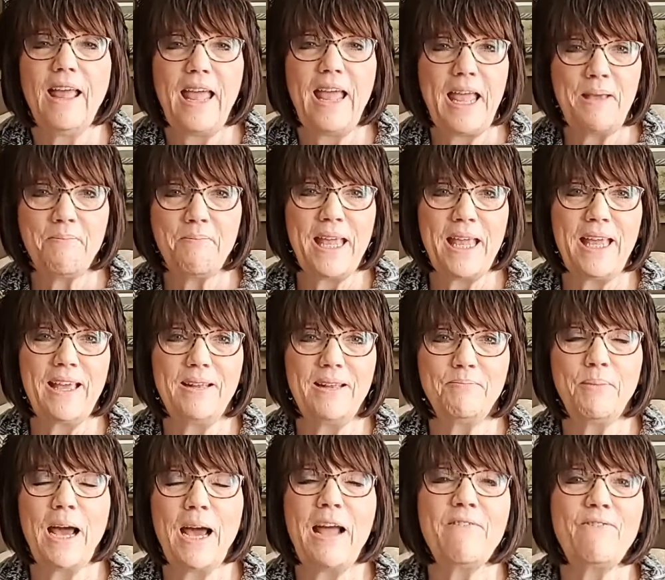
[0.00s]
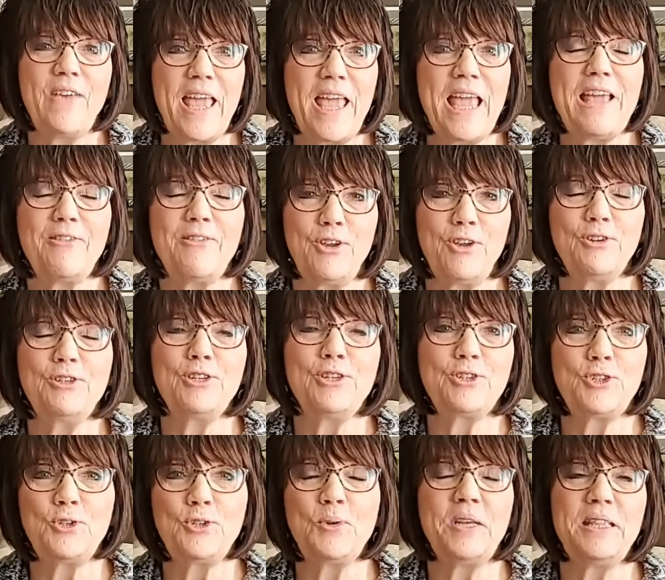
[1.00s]
Amen. By faith. You're
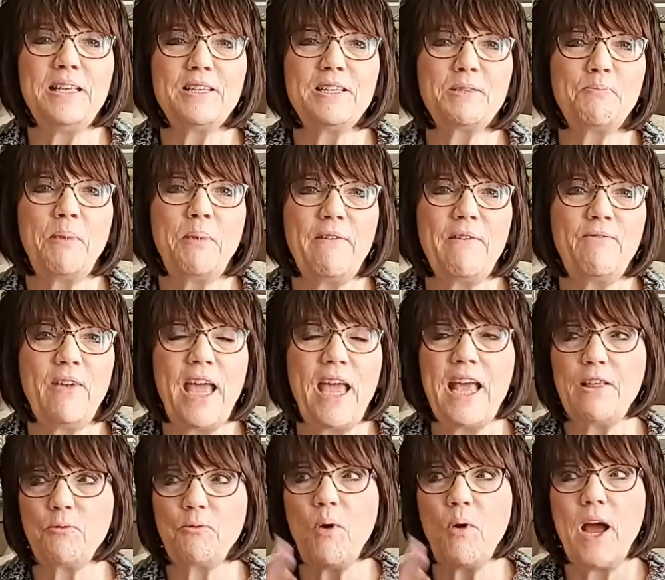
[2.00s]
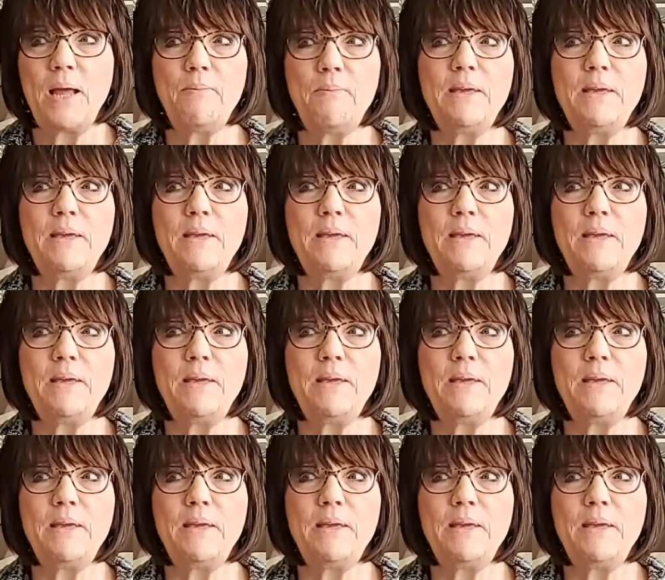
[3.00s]
just doing this by faith. Why?